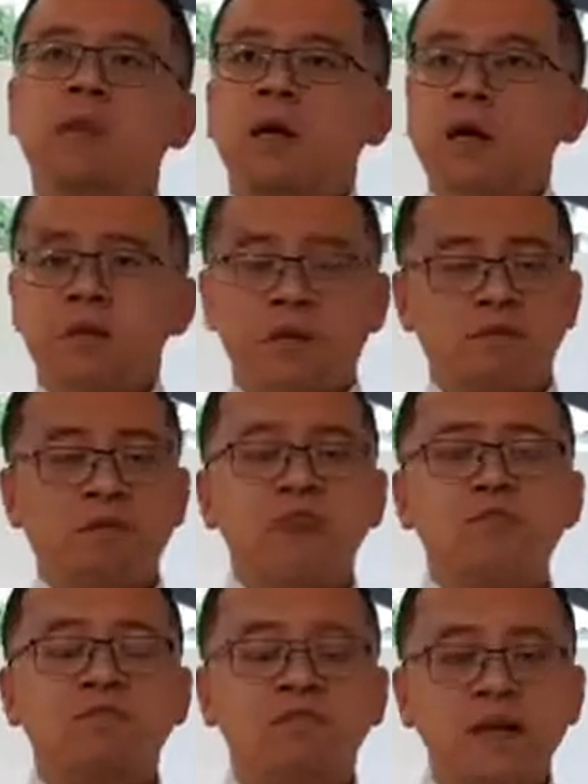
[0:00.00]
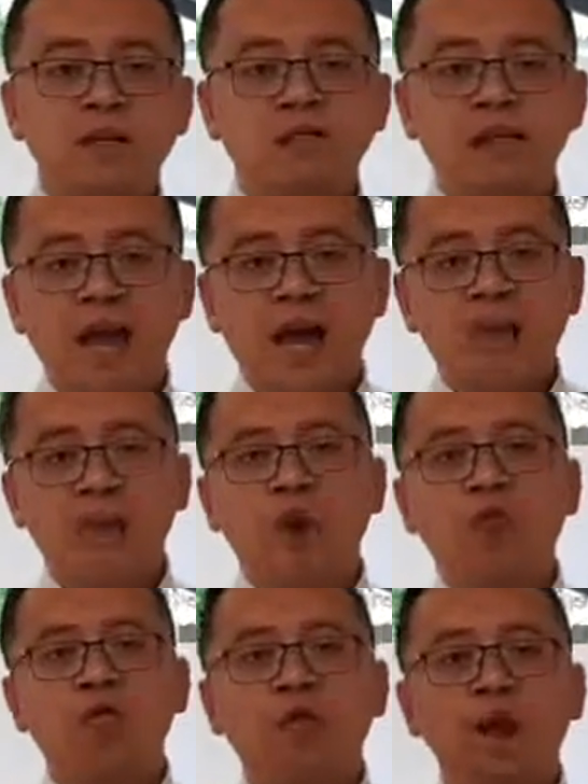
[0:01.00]
the effective rate of tax
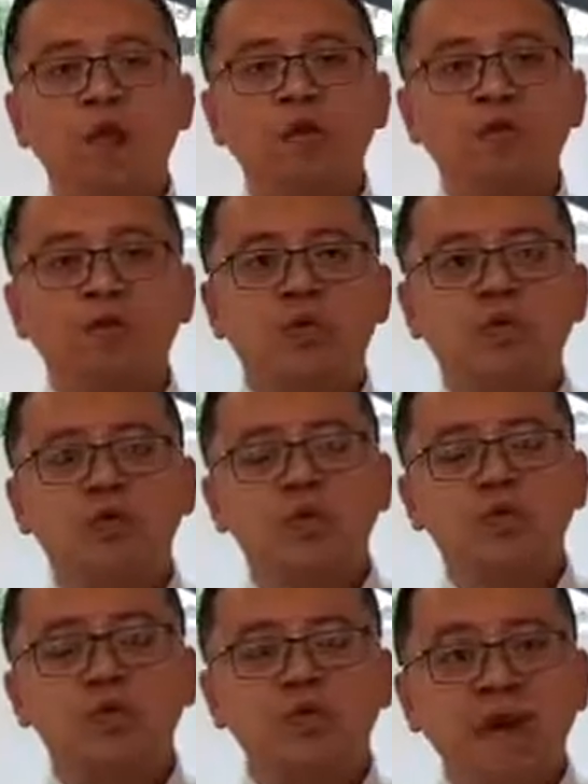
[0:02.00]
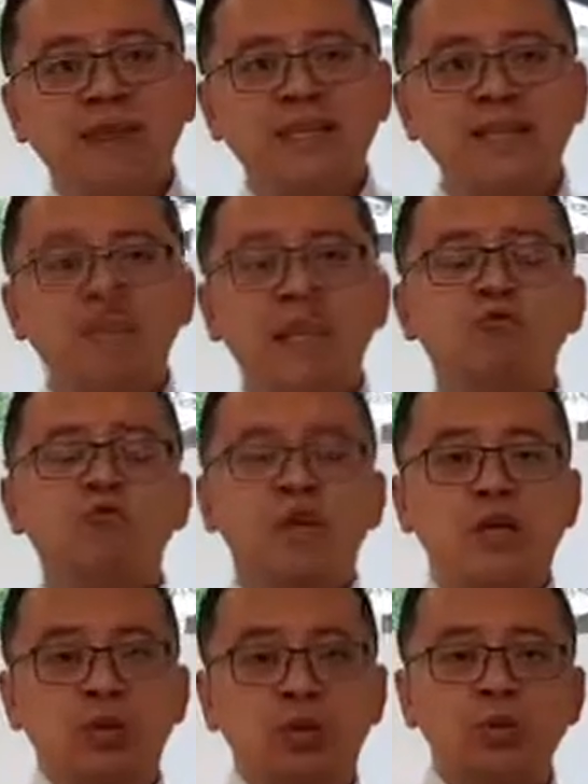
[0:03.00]
on that withdrawal is greatly
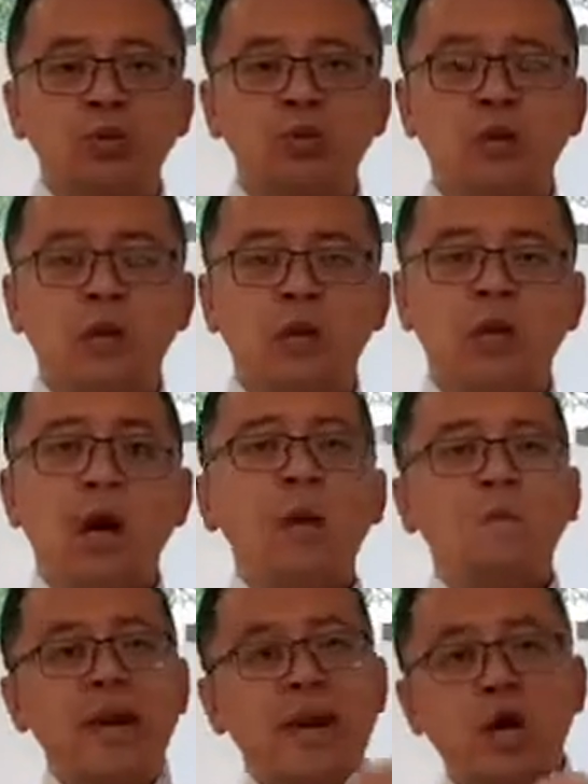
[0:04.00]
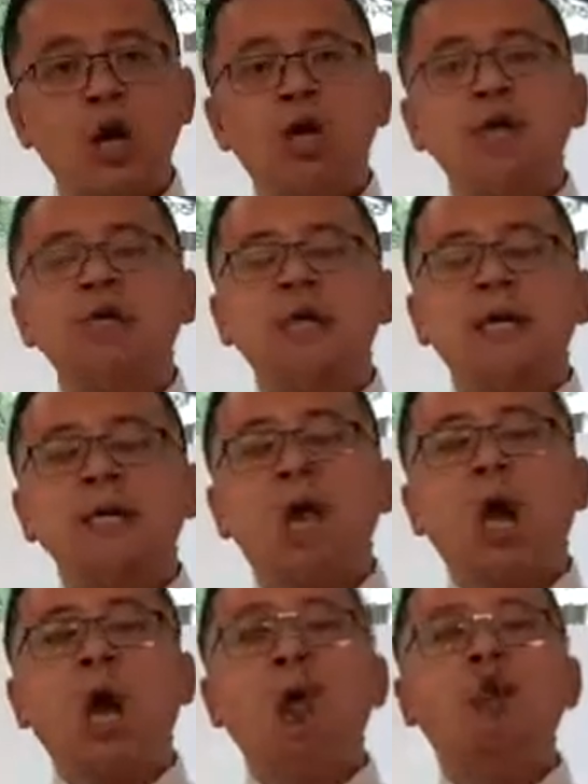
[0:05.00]
reduced because it's
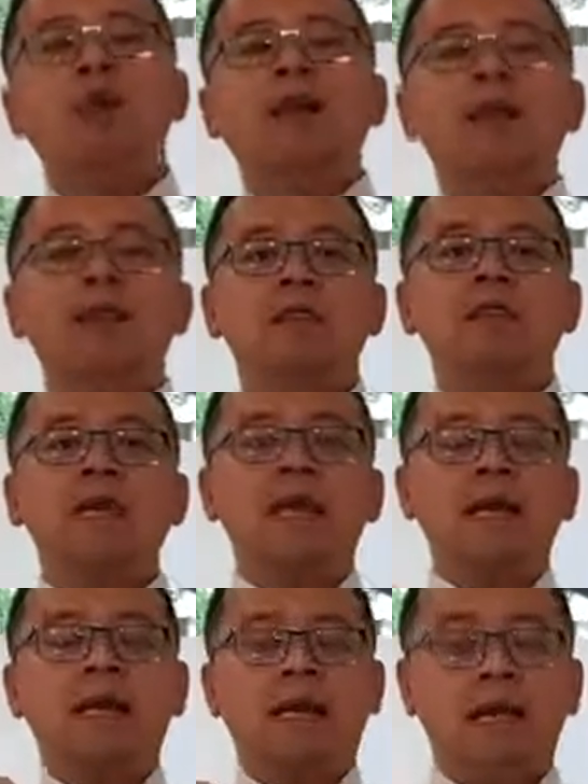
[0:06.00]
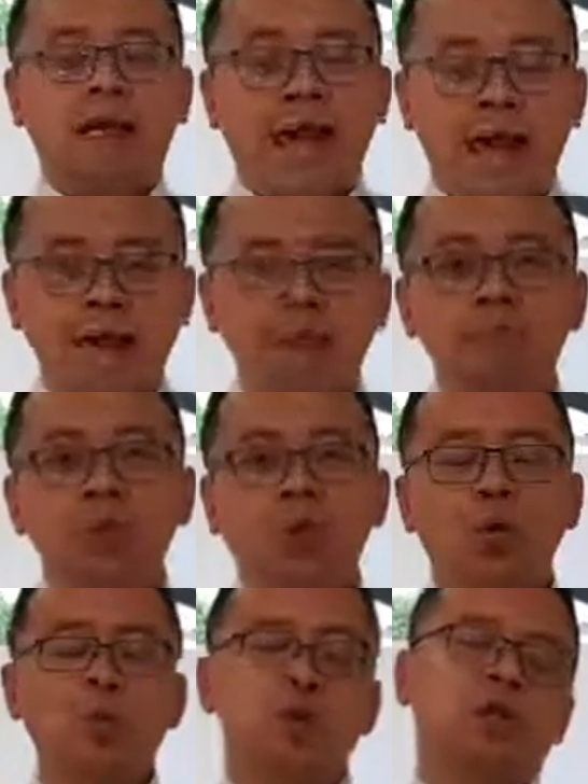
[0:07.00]
only the gain
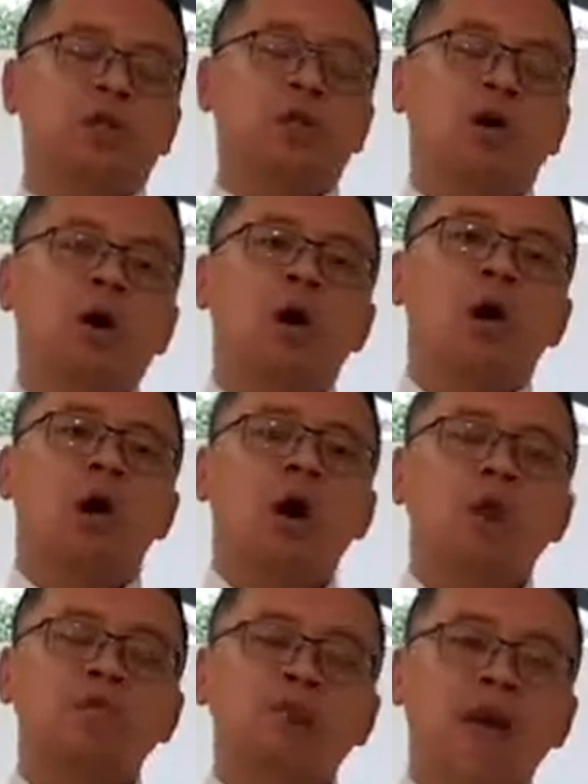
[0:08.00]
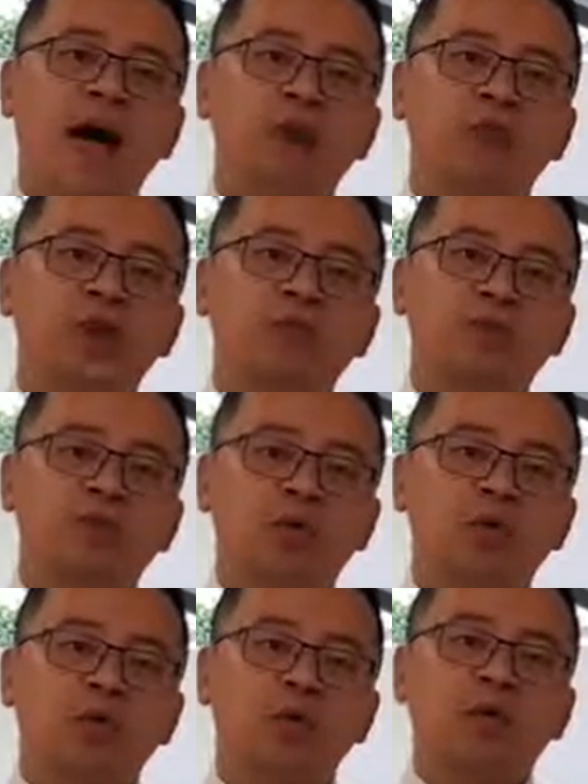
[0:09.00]
portion of that
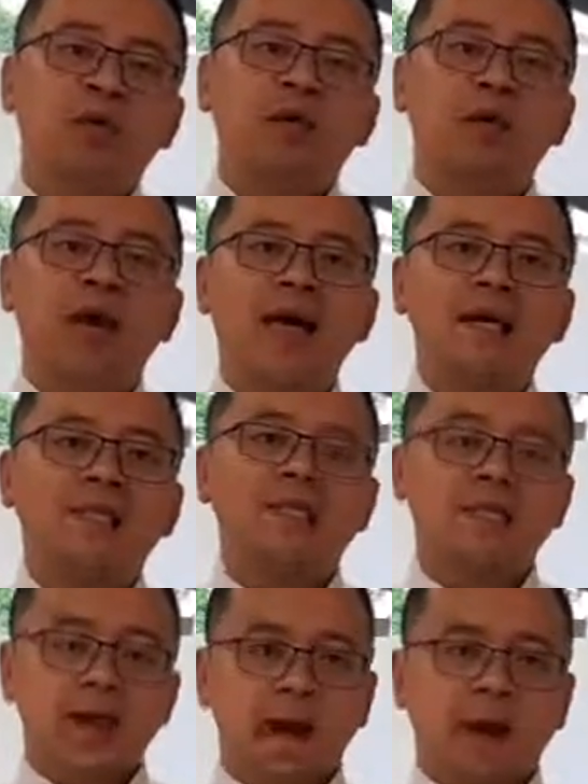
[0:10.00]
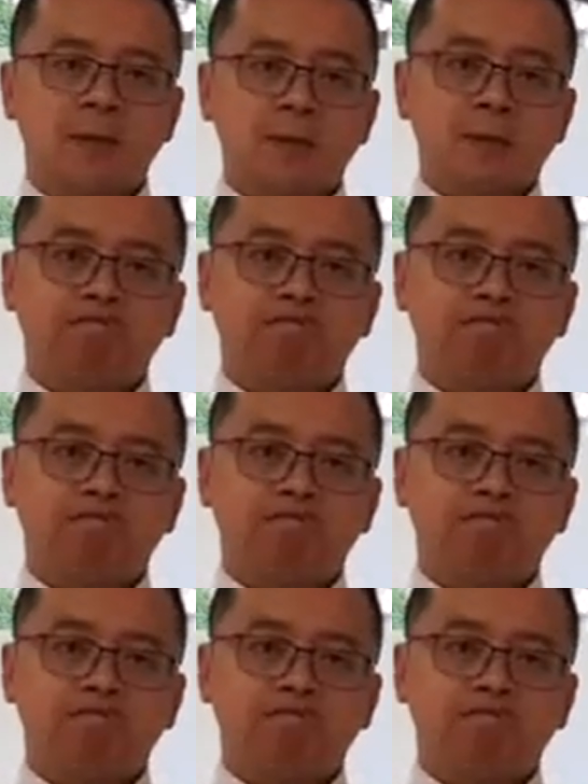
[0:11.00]
withdrawal that is taxed.